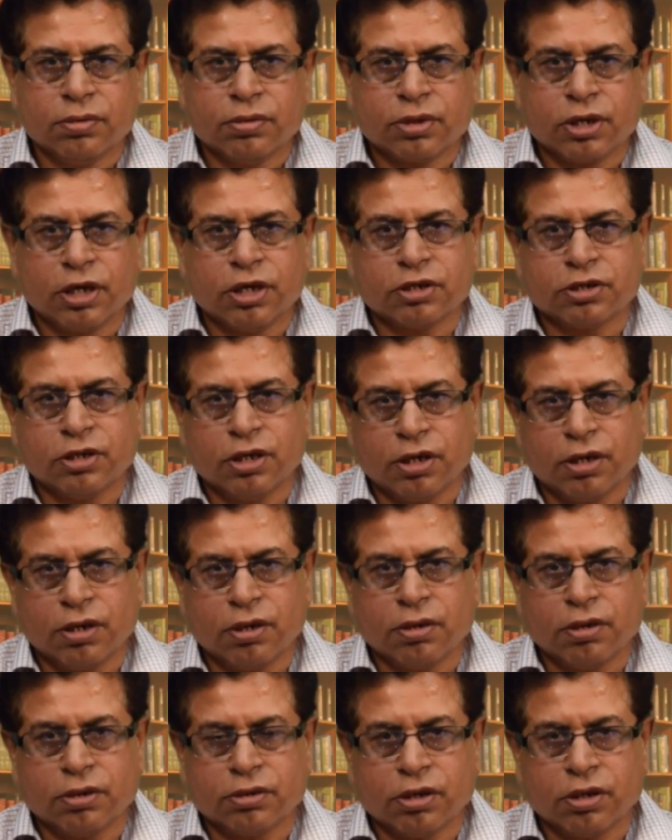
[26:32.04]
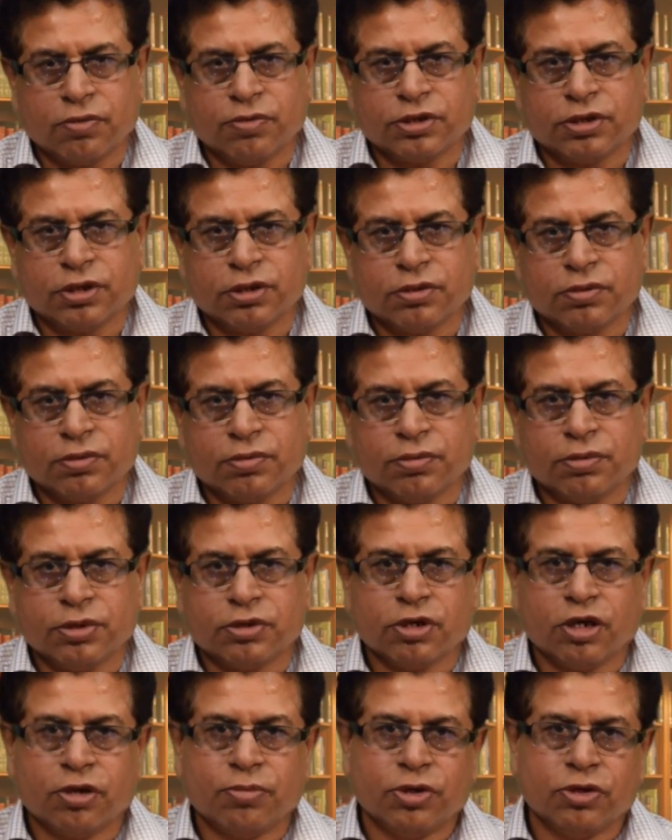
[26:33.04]
traditional services
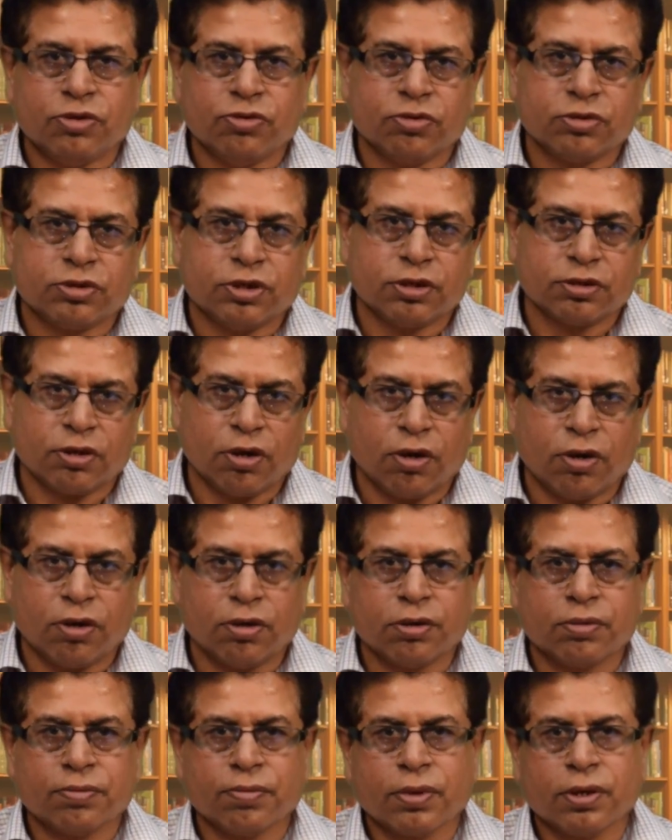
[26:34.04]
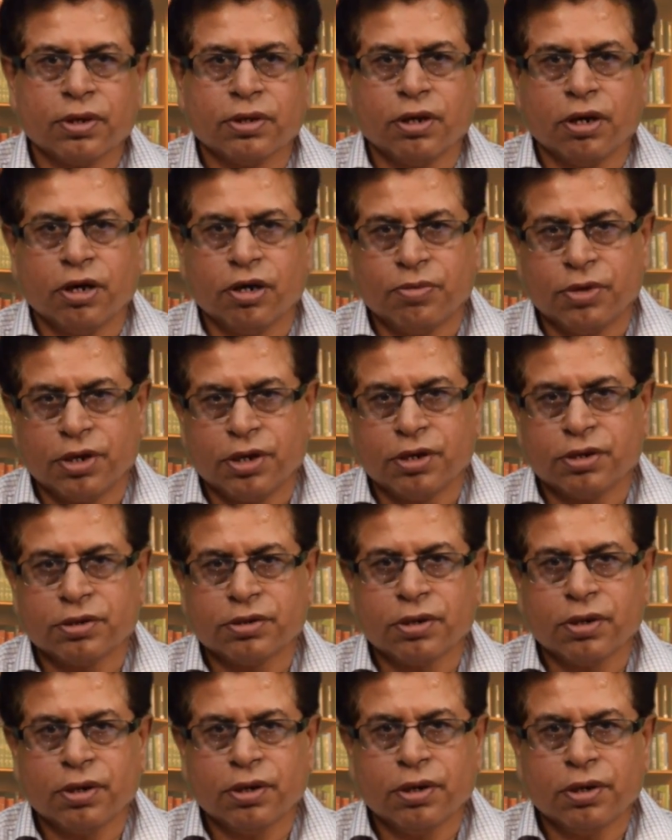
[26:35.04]
which have been used since long in the
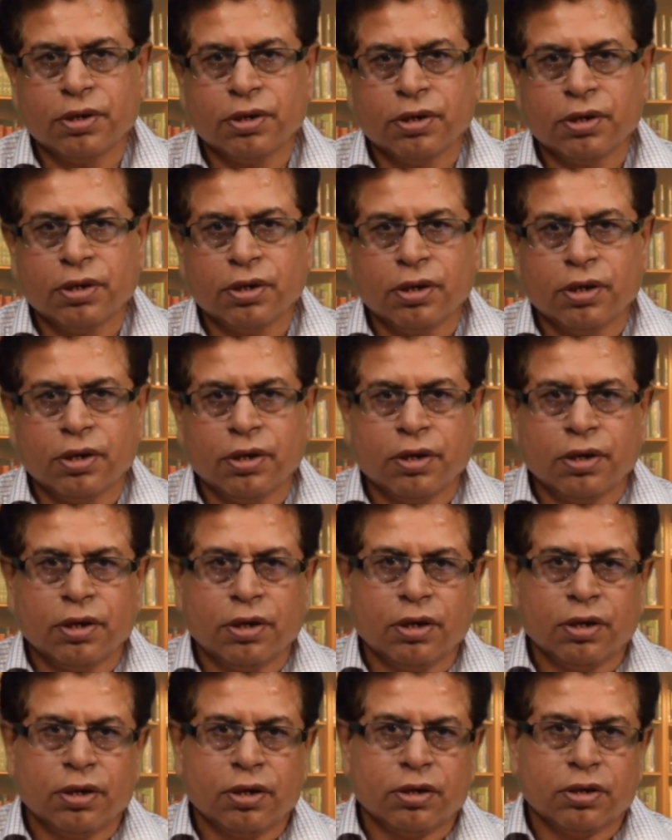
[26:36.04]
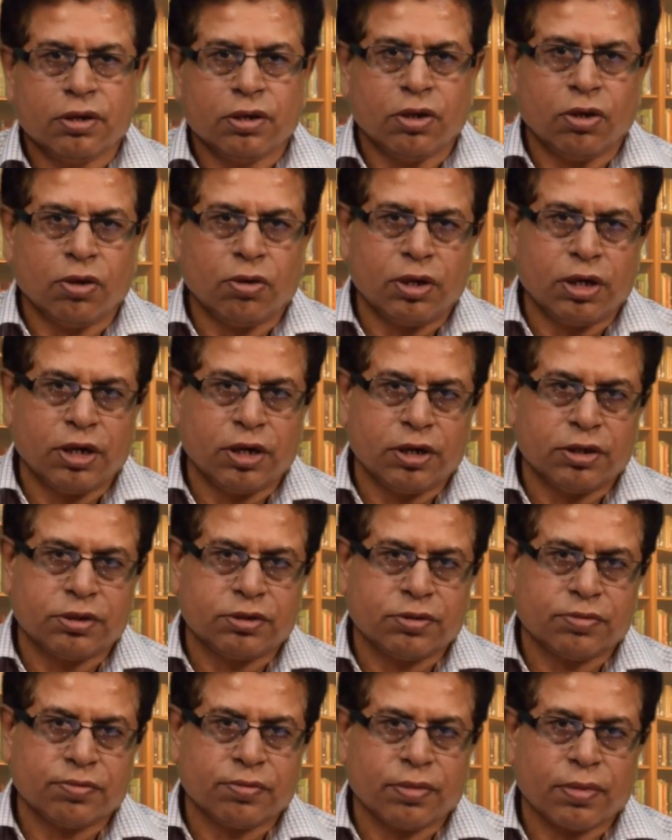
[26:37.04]
libraries.
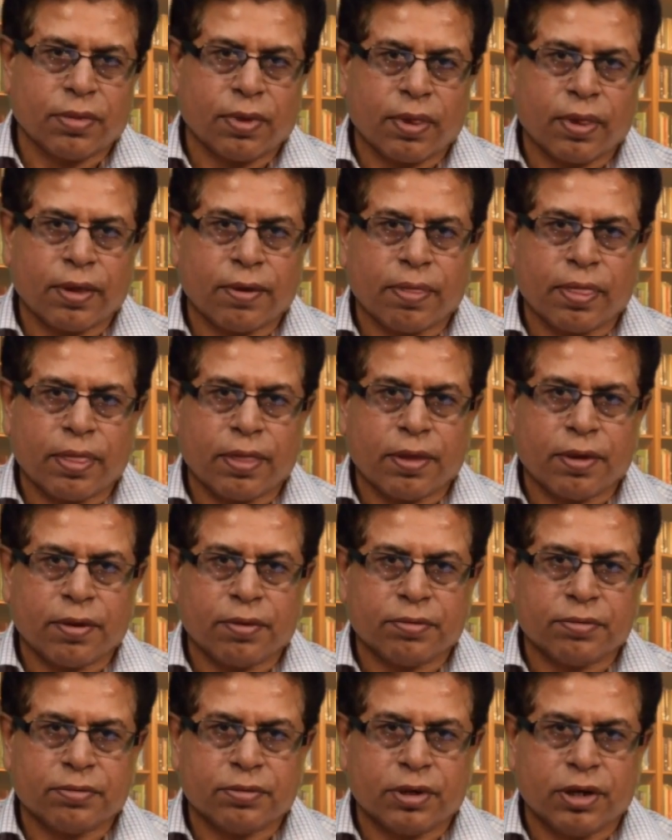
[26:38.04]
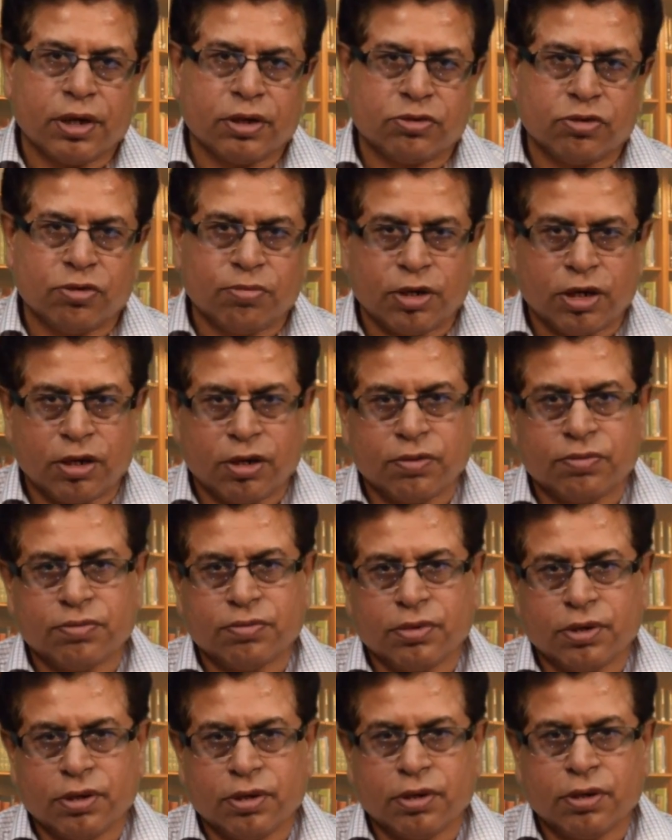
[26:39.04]
Nowadays, as you may
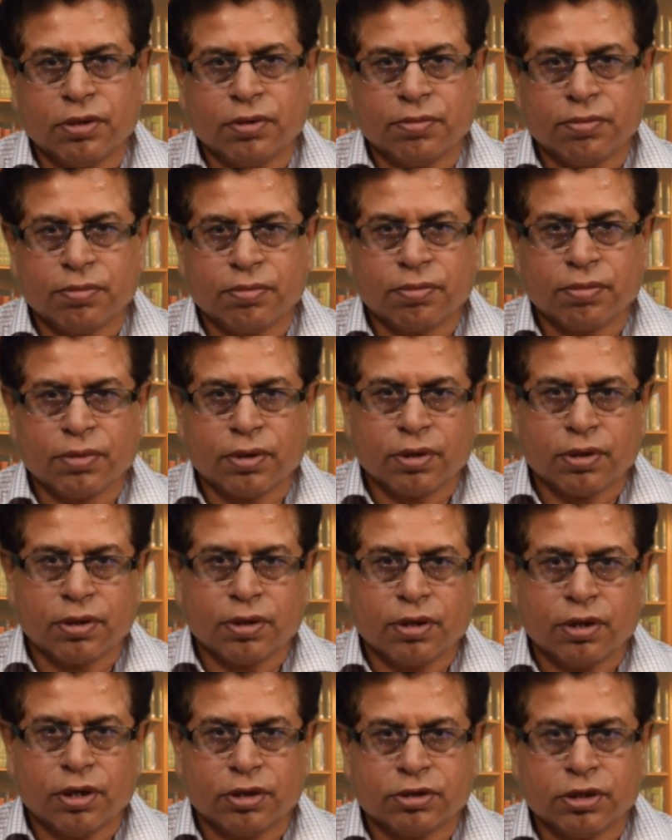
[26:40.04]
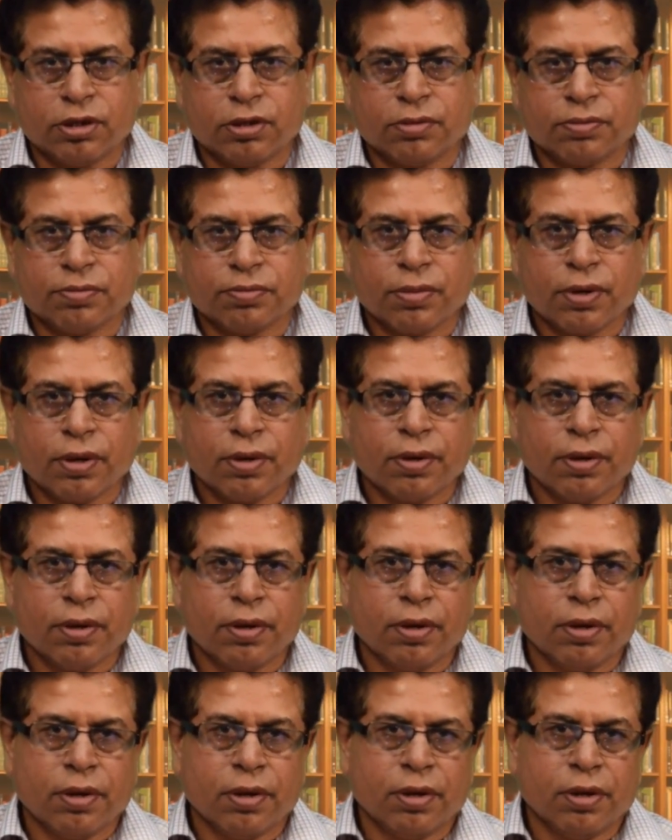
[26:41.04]
have listened,
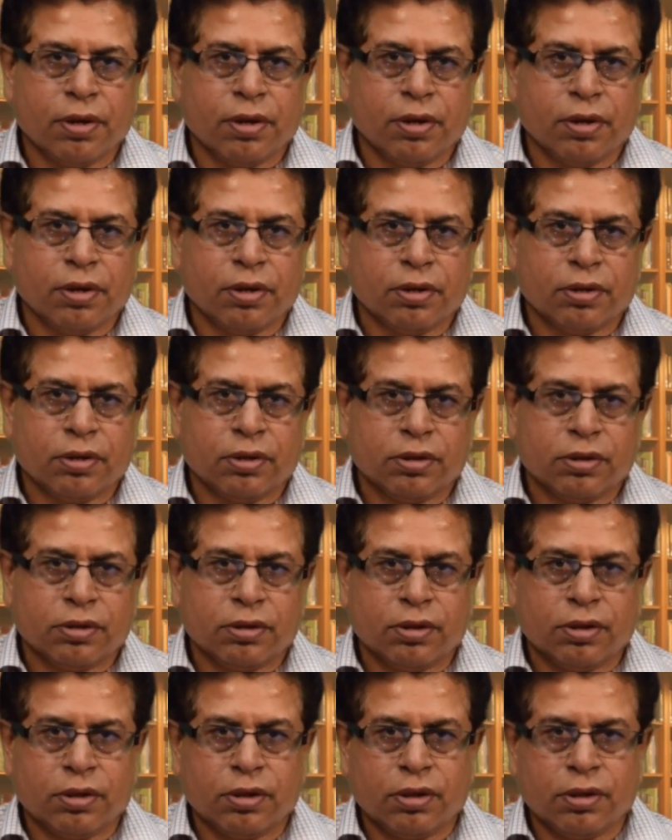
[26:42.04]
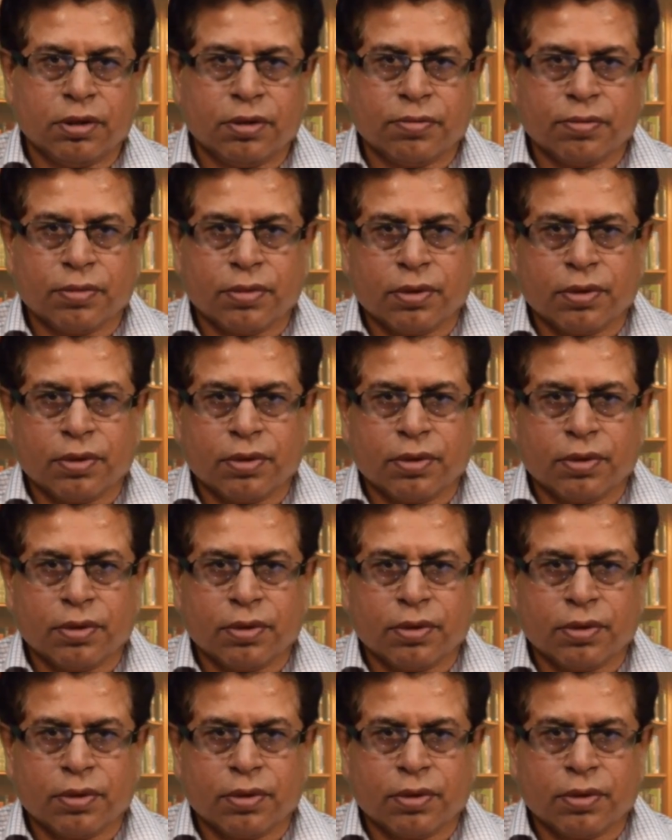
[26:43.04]
the